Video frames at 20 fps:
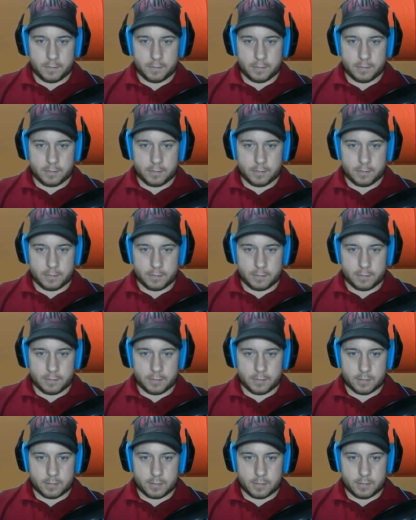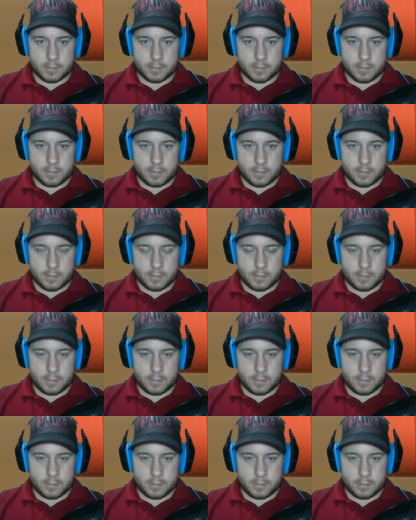
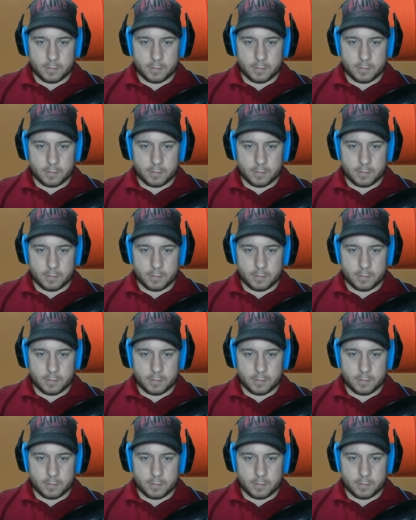(no one is talking)